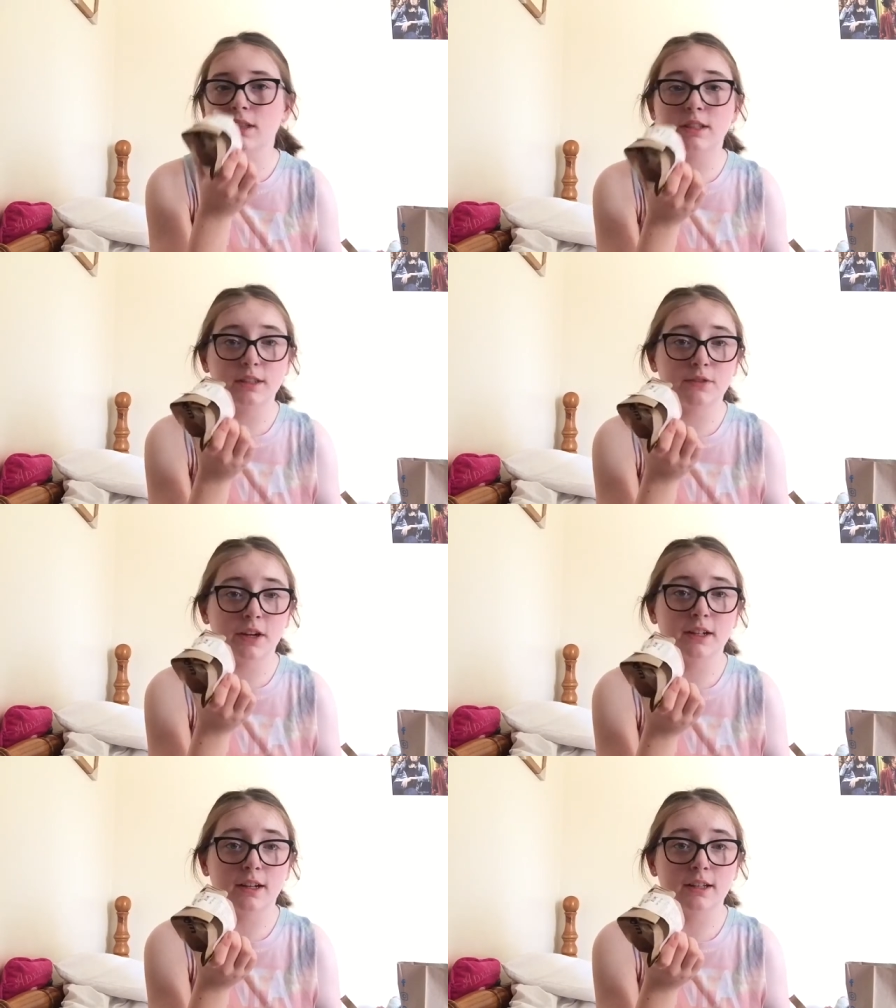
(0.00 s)
this is
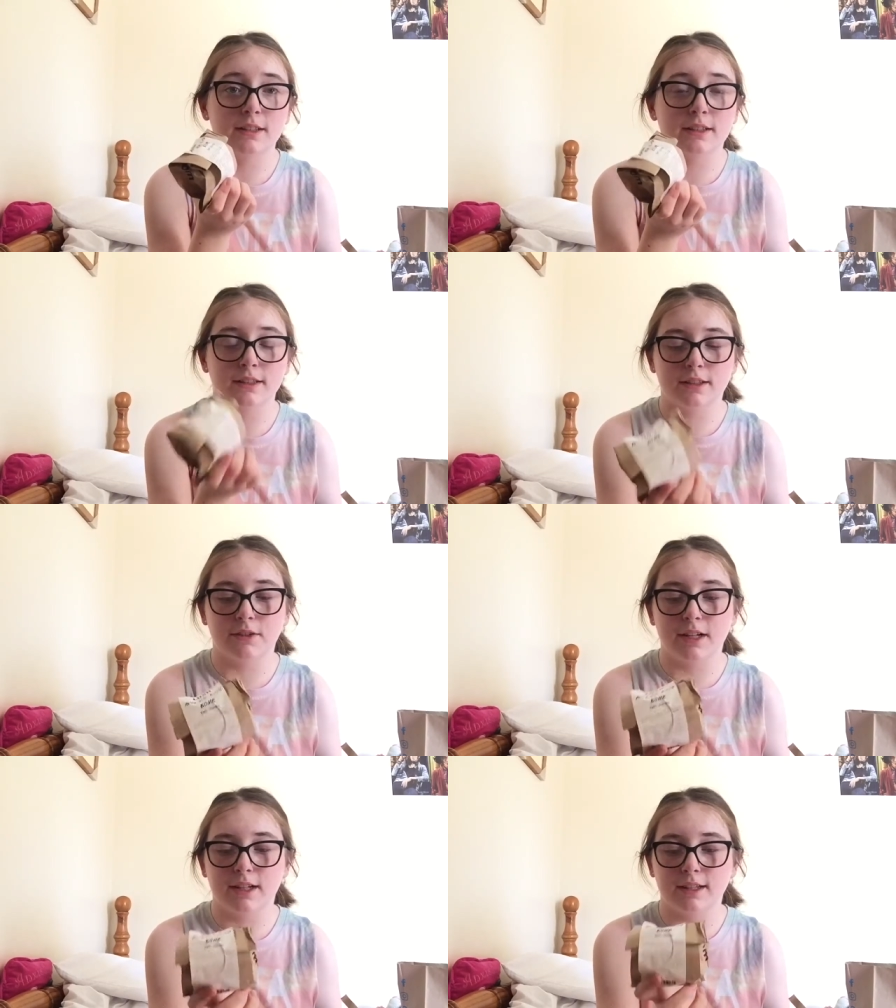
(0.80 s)
very nice it's a
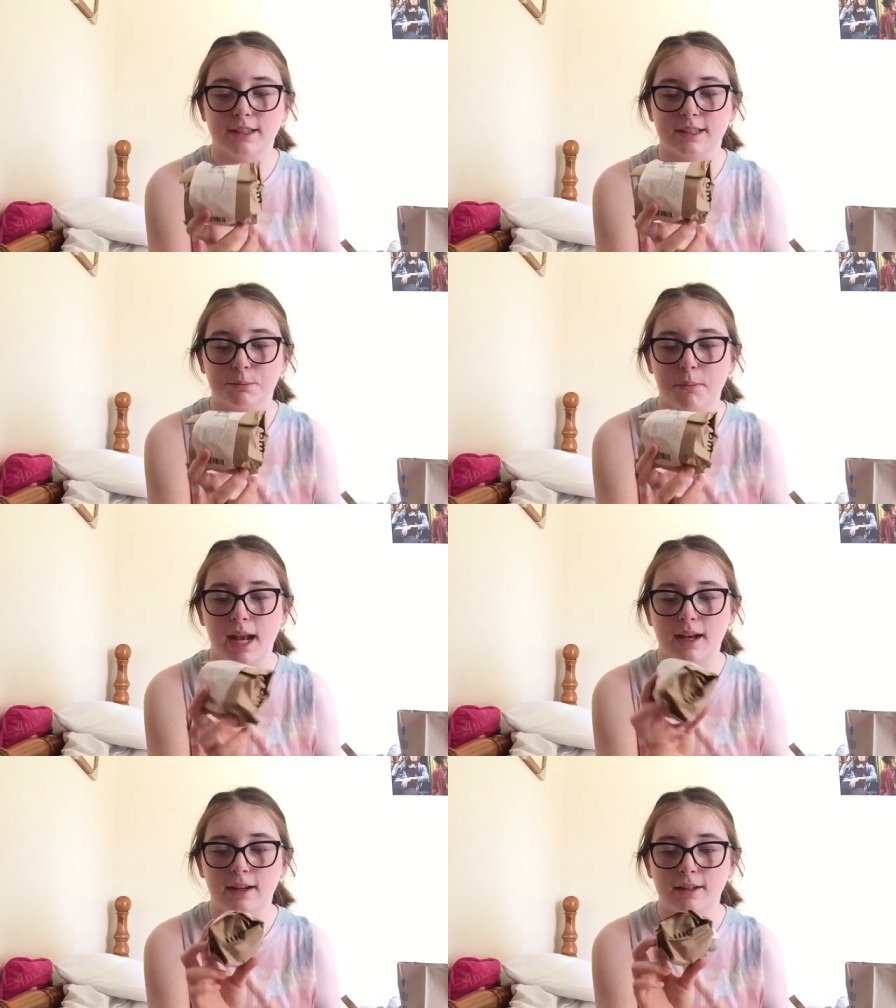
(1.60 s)
very nice
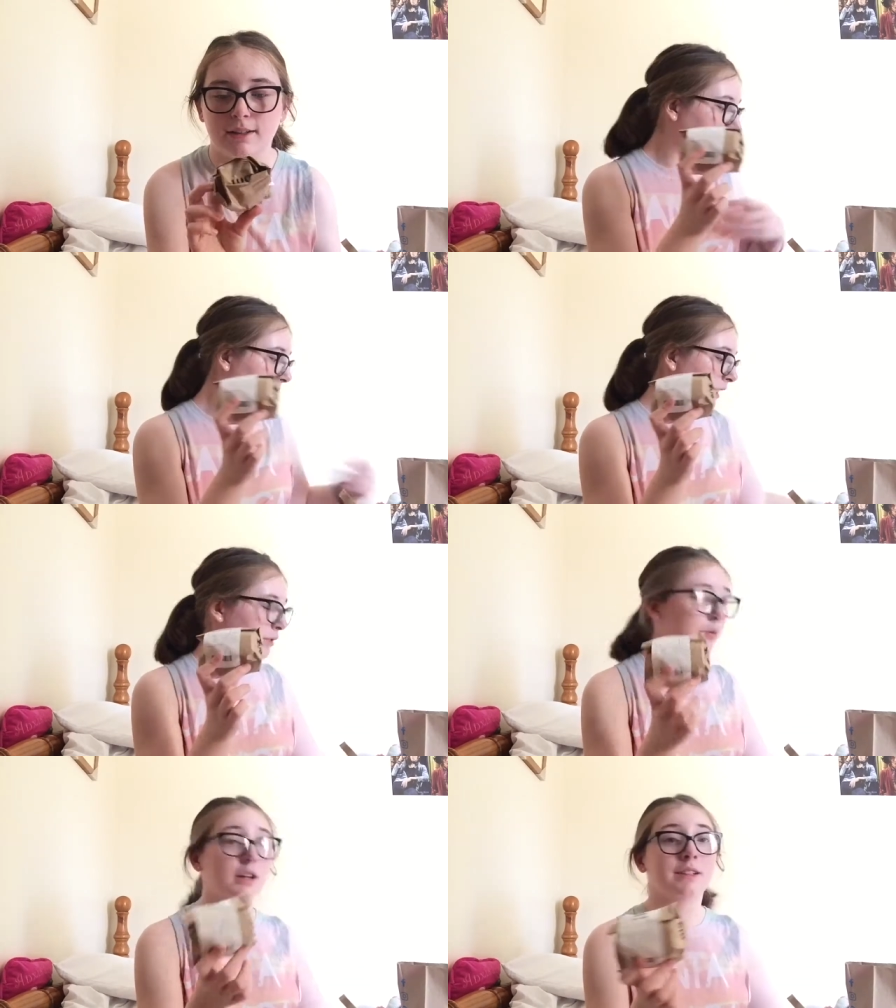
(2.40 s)
smell and
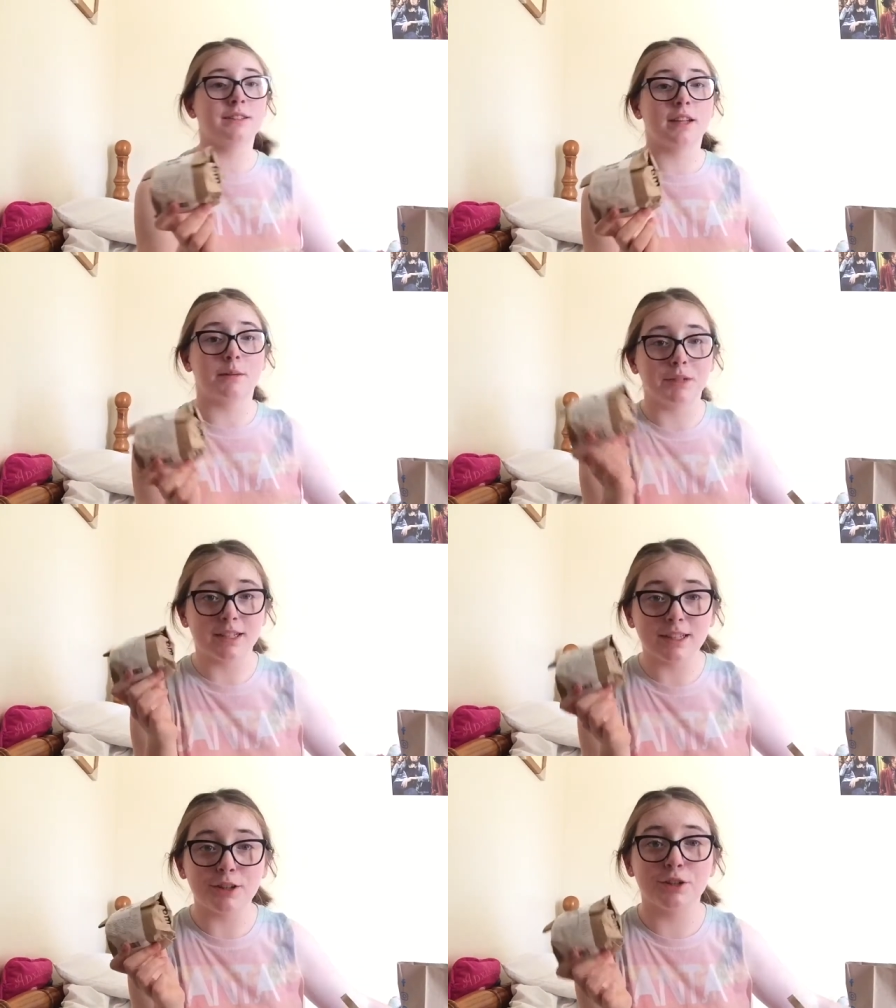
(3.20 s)
this was I'm
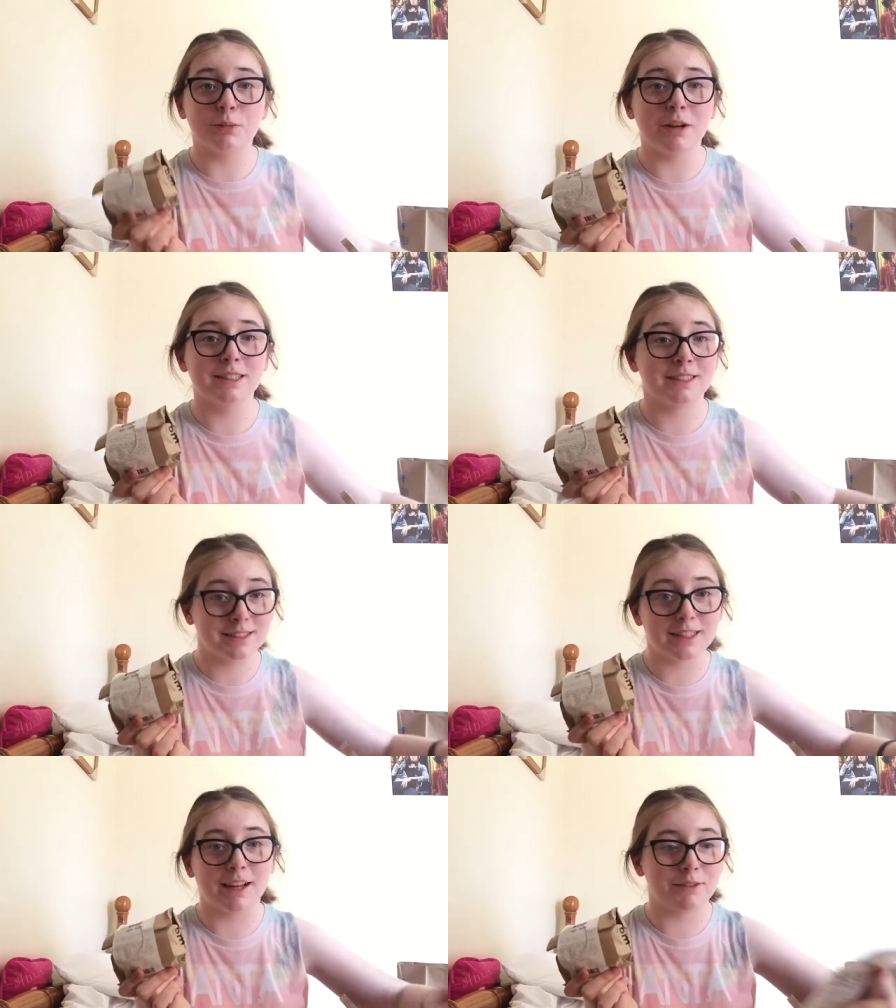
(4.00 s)
going to tell you the prices
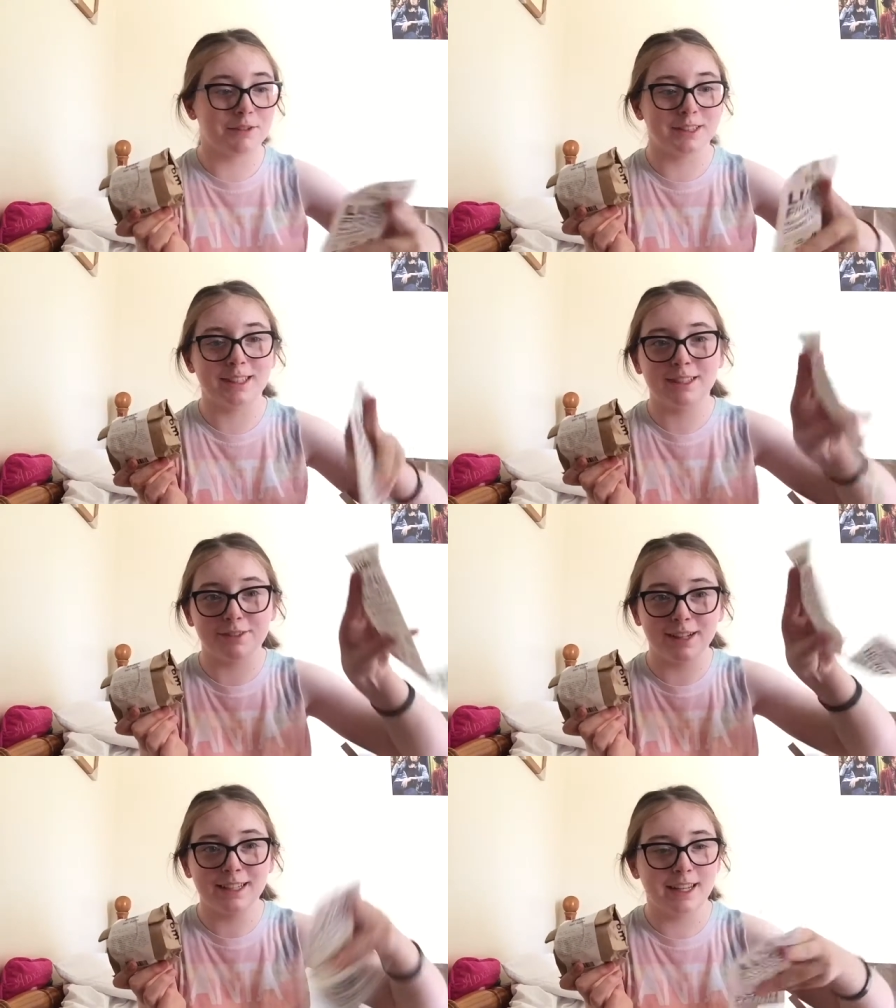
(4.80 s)
because I have the receipt
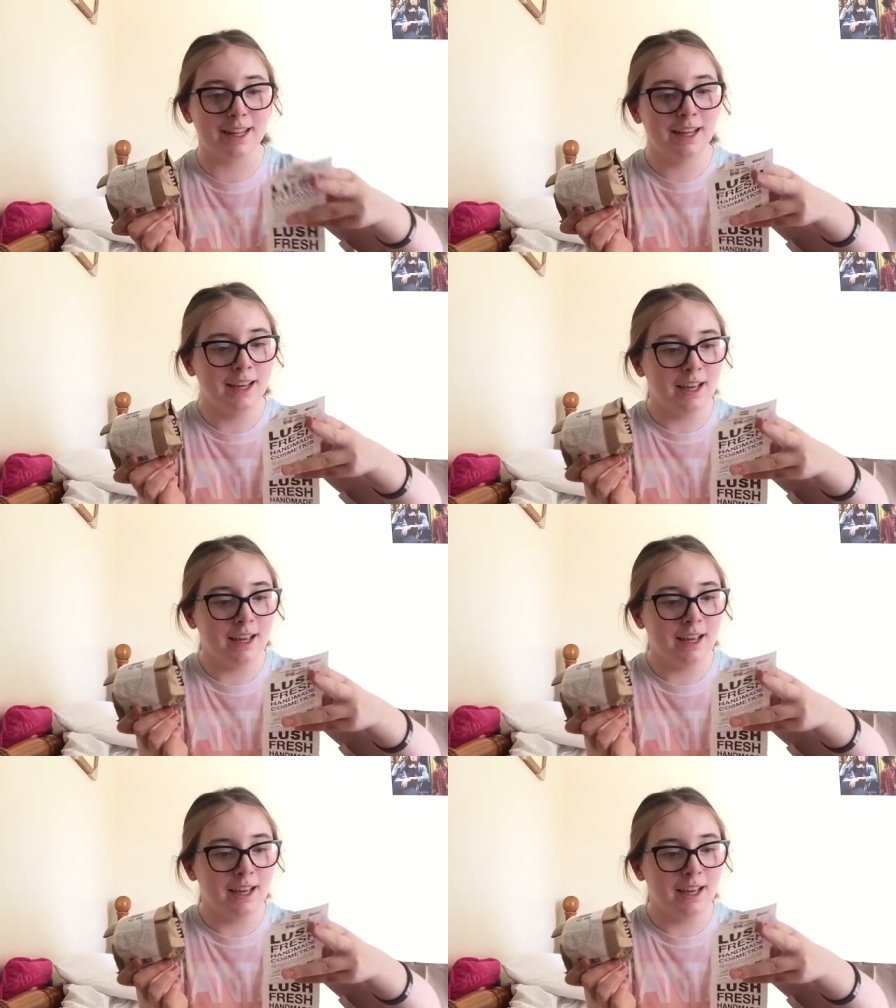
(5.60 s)
right here